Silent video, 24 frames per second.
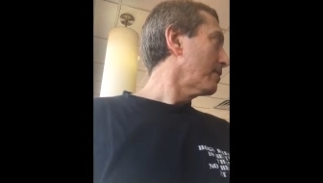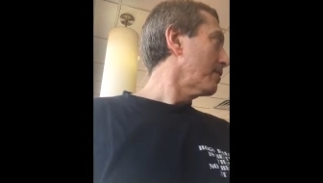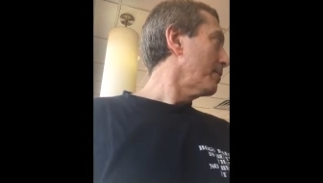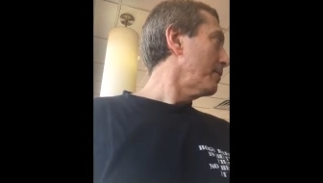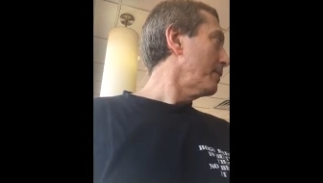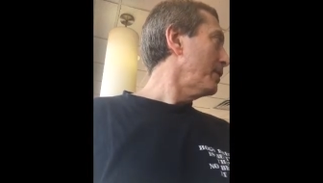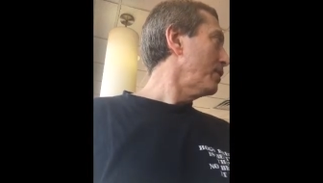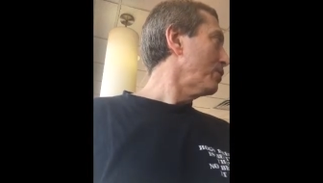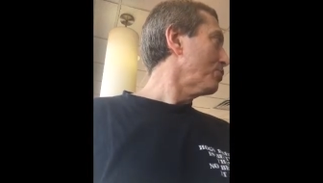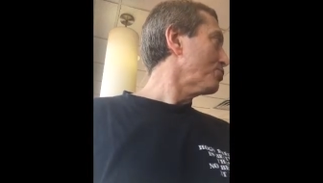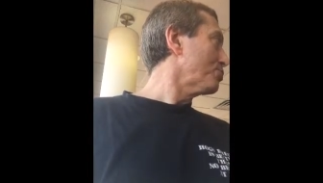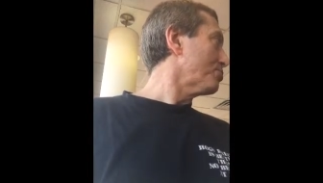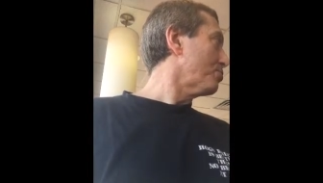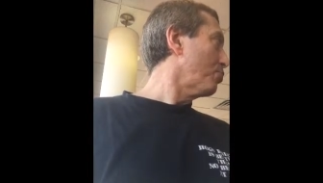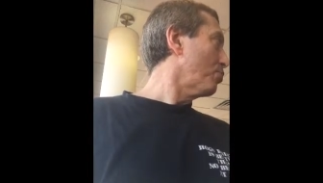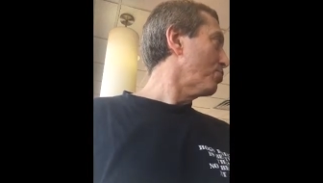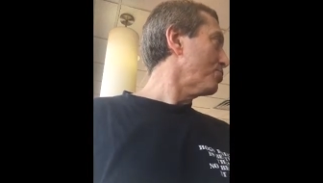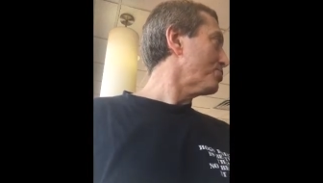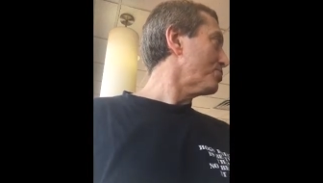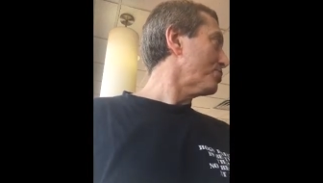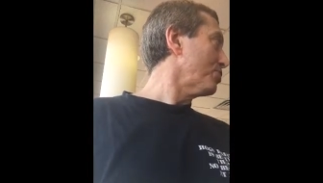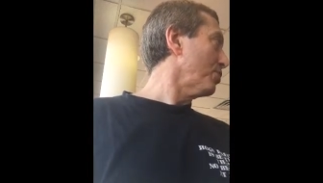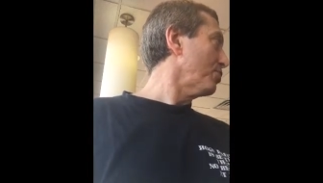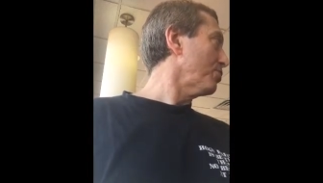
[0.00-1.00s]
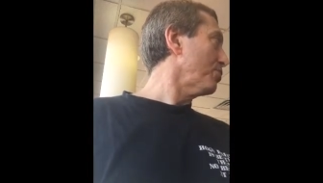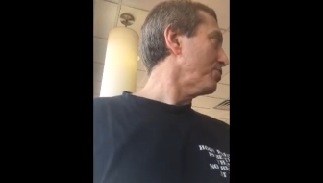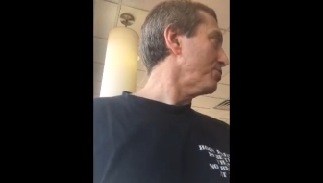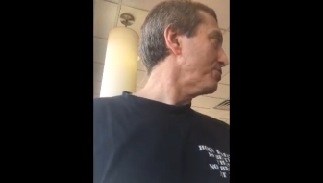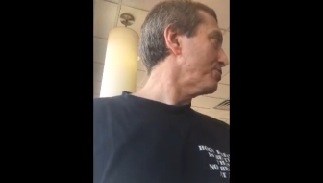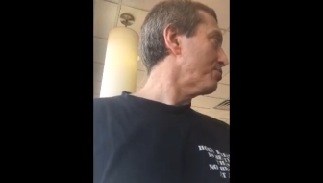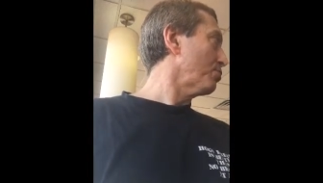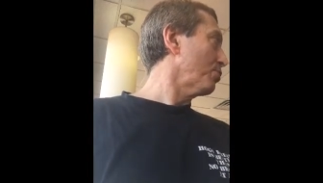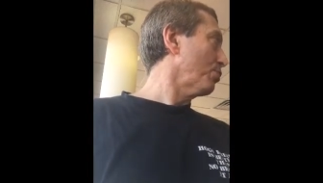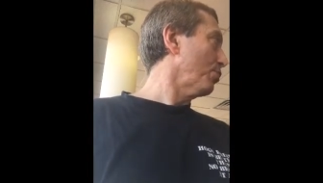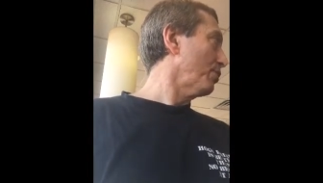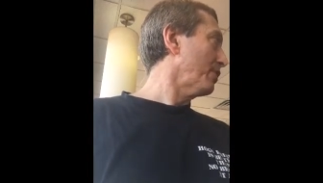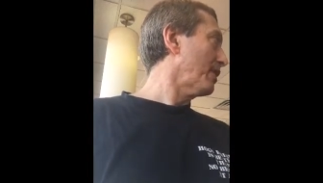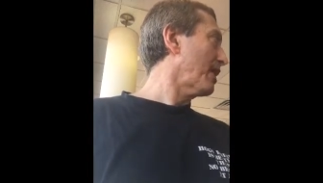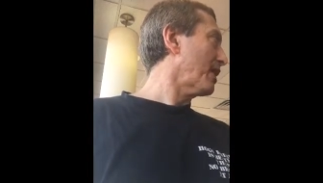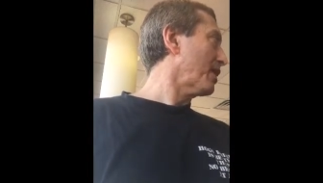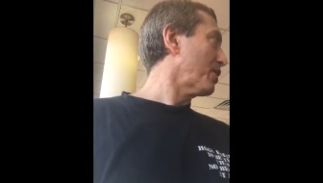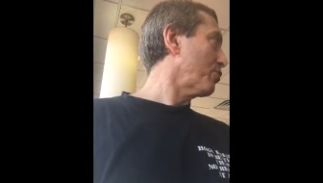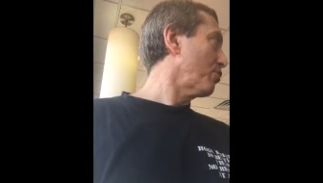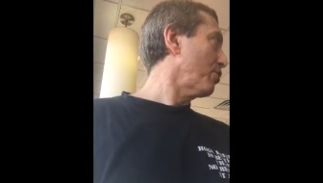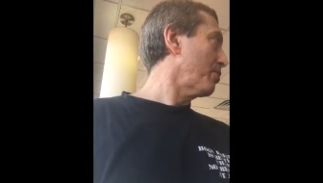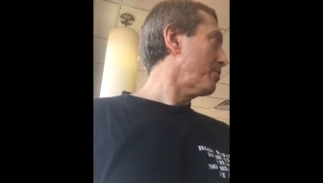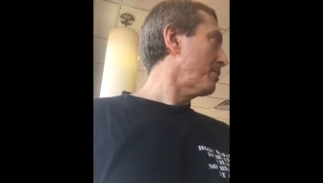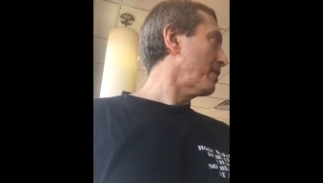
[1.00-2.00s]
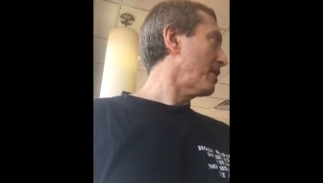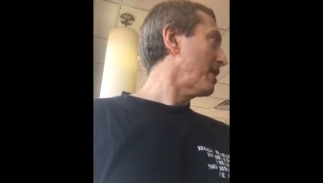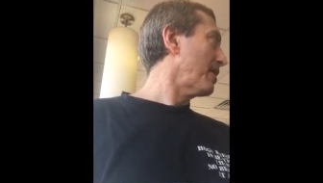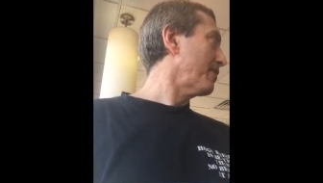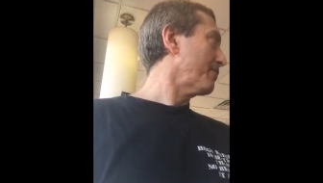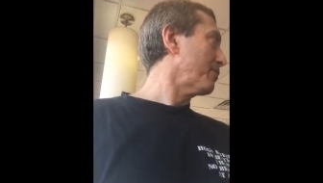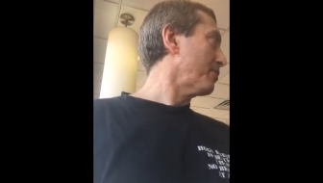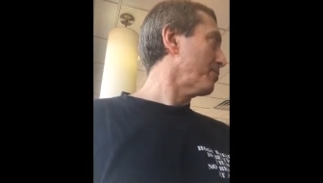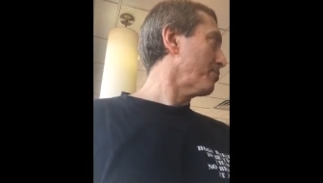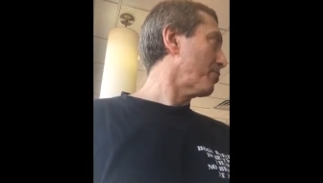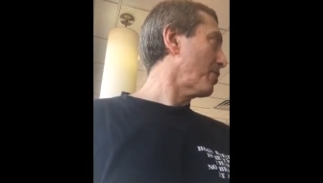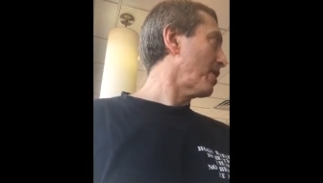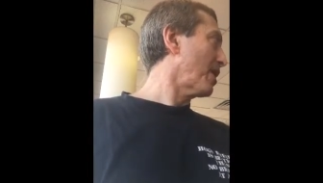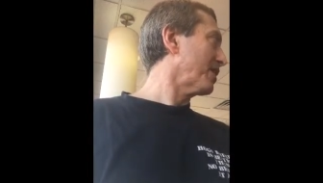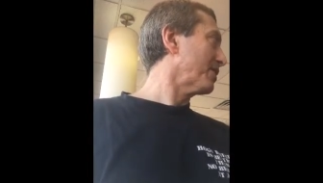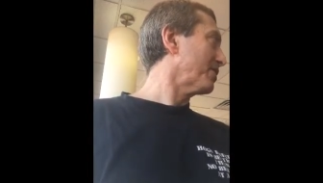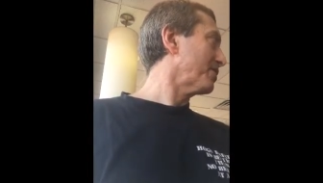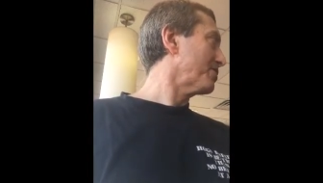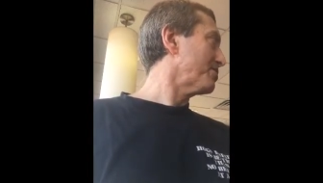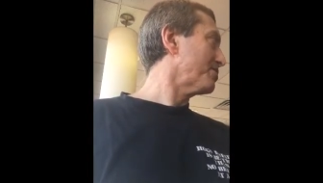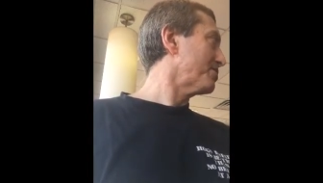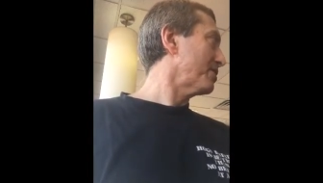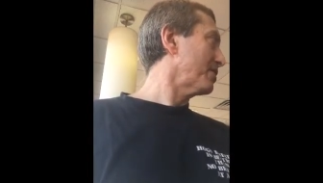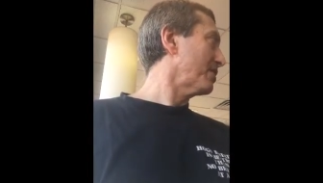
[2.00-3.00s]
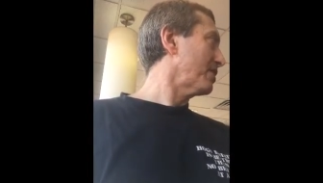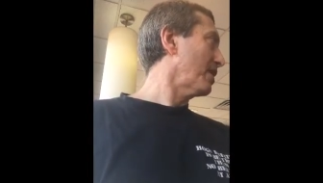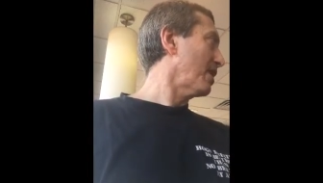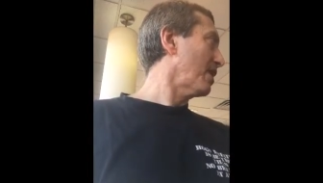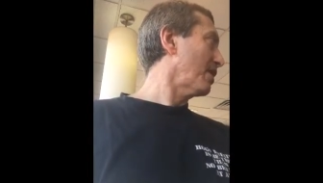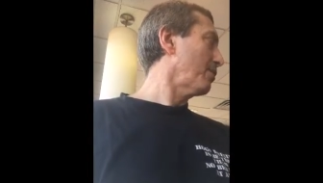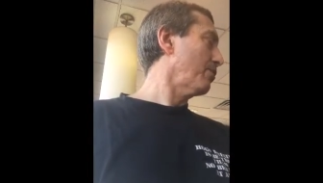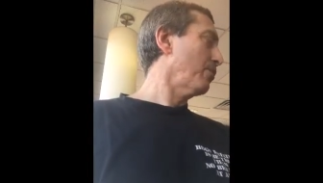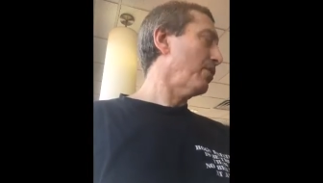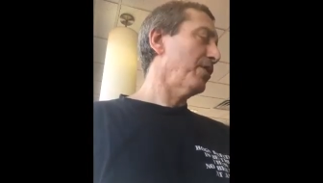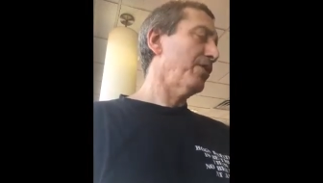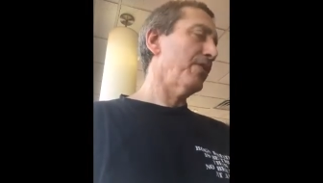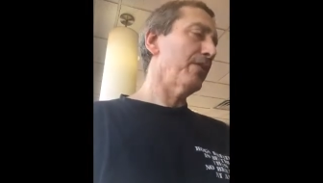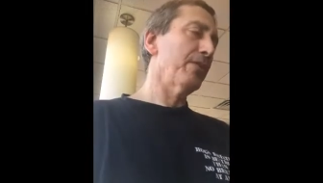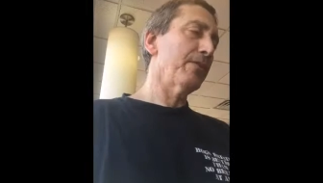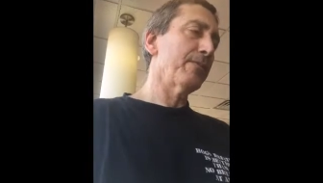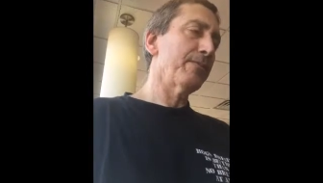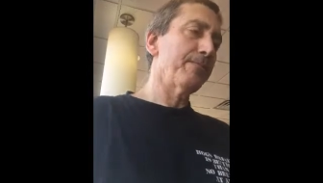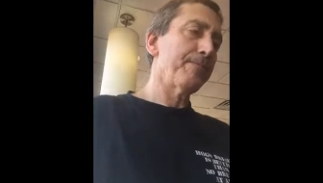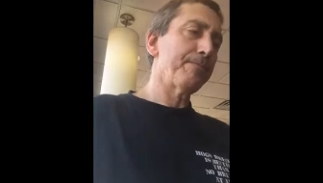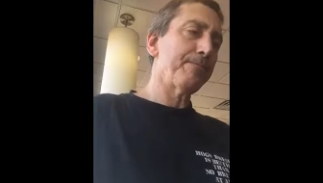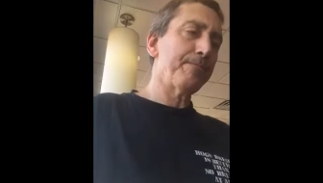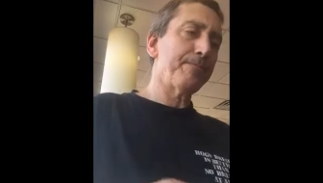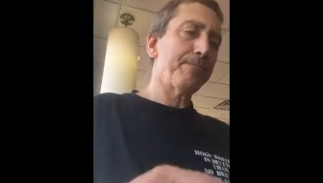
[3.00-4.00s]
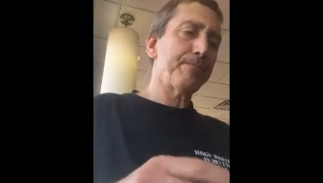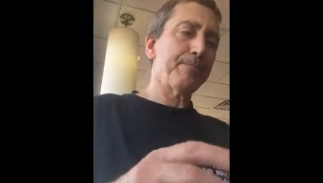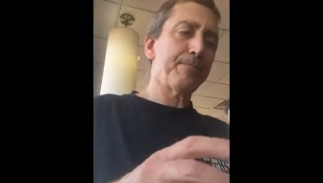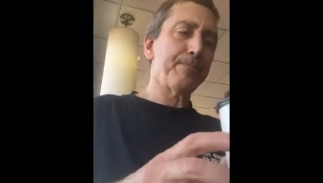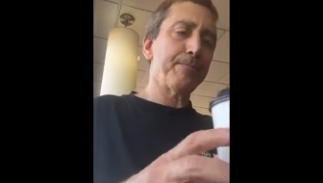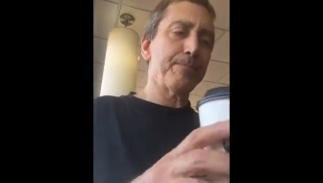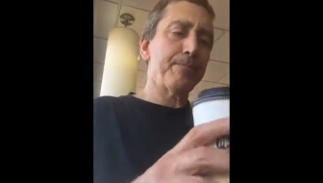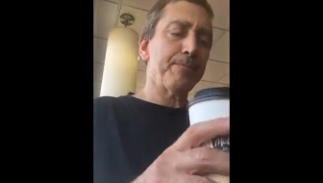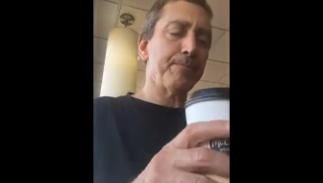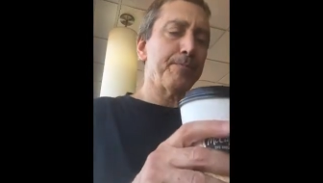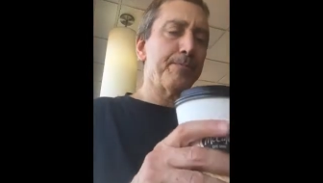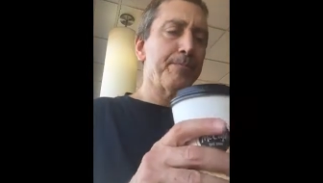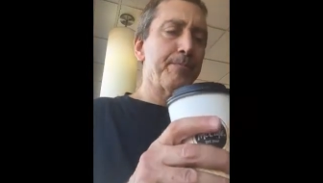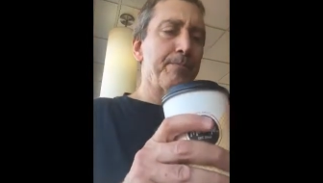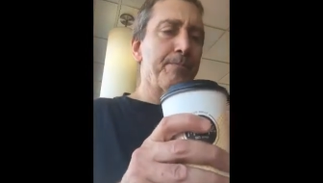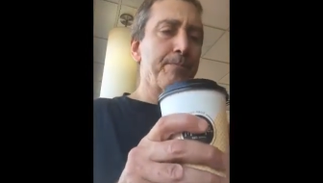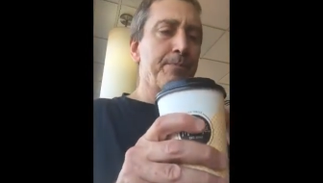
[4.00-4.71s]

You mean those poor souls with all that equipment have to practice in hot weather? What you do?